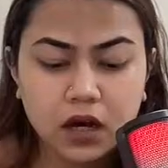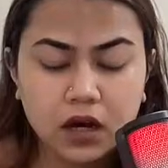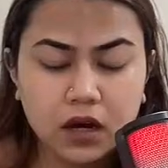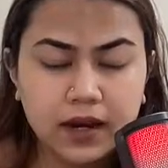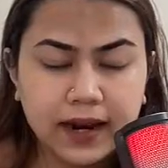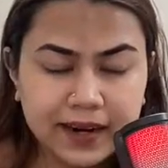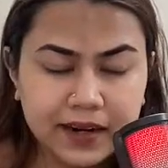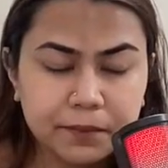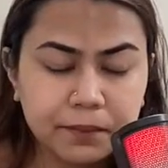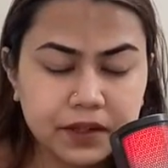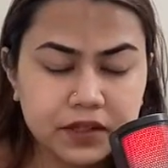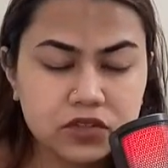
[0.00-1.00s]
A landing
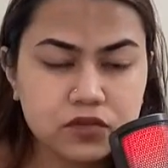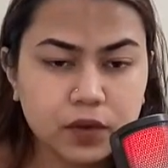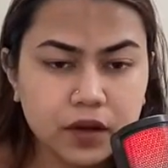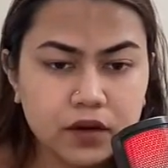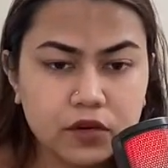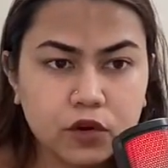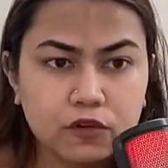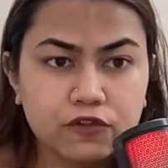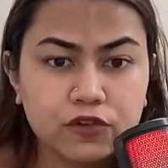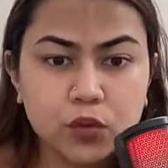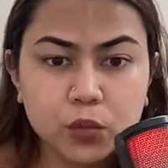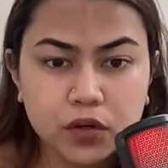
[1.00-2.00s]
page is where your
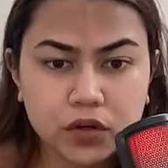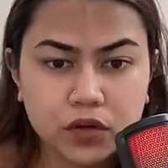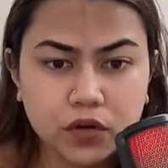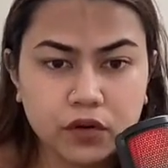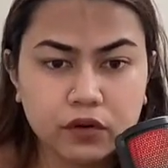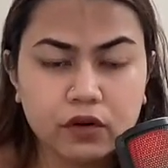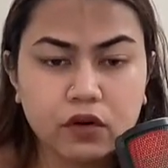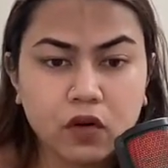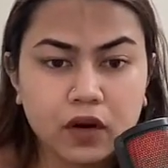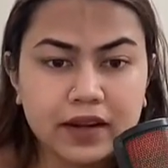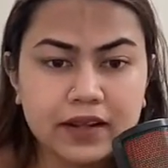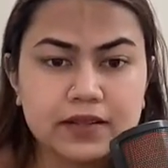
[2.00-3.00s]
viewer or your
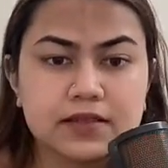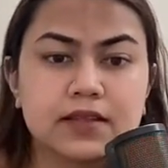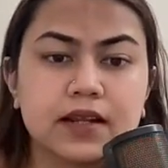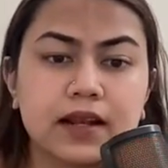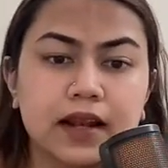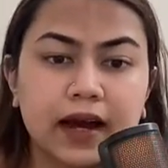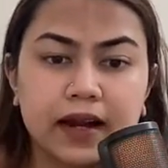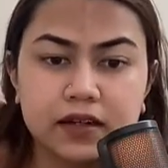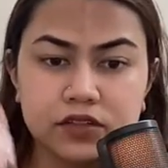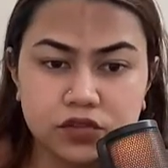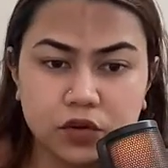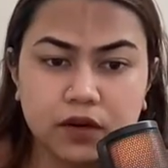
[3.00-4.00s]
audience
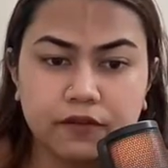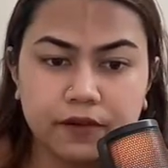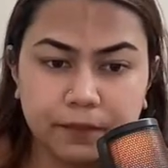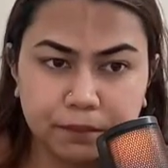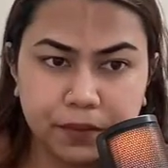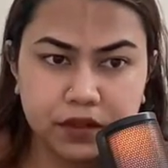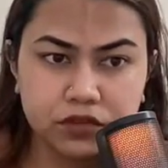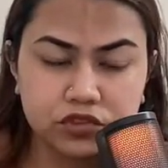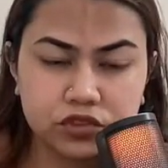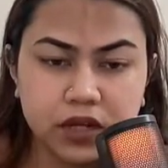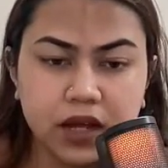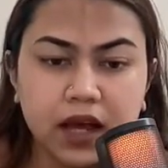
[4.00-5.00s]
lands on a web
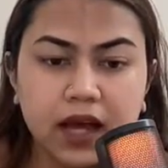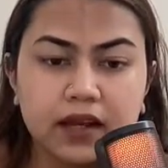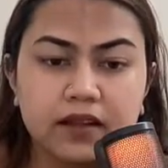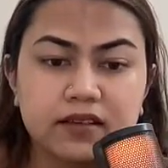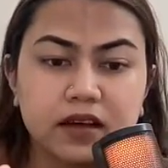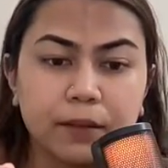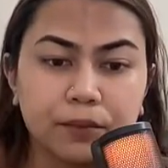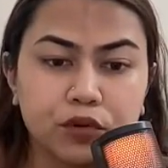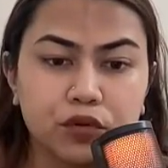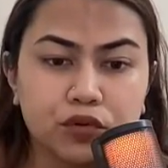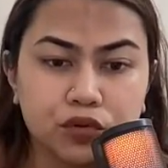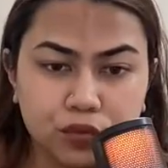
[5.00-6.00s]
page, and it's up to
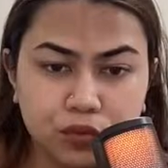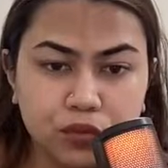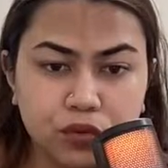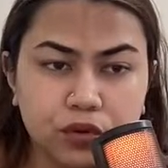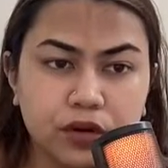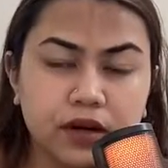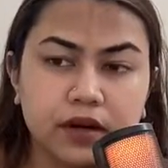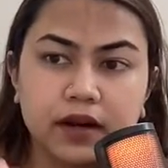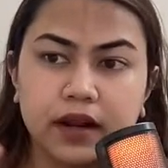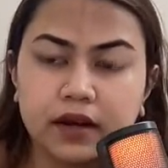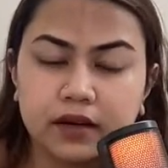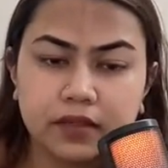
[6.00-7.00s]
you to
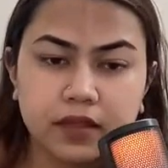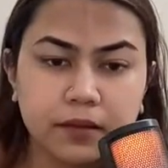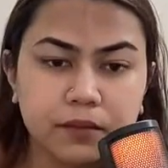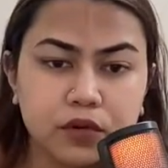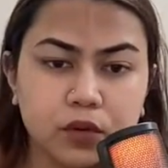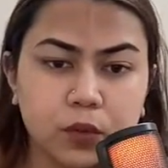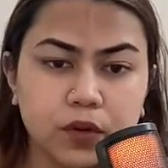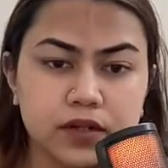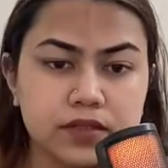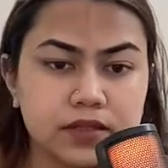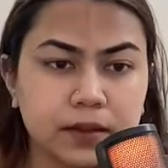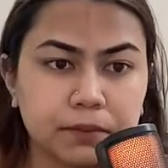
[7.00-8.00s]
direct them
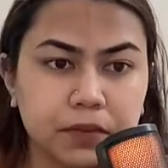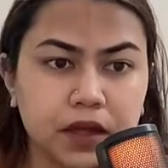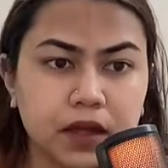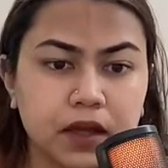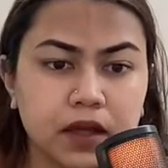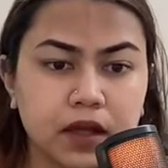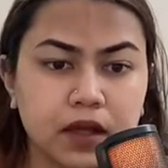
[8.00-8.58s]
towards something,